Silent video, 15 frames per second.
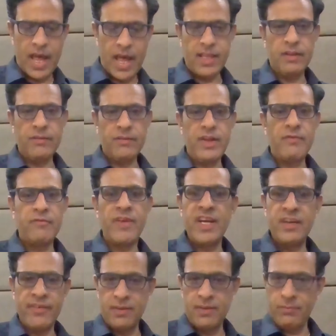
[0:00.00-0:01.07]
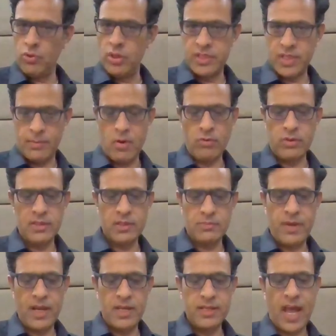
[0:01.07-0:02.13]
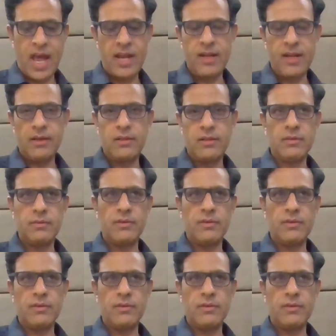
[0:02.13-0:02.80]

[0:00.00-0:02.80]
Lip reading: I think we are very, very bullish about the space, and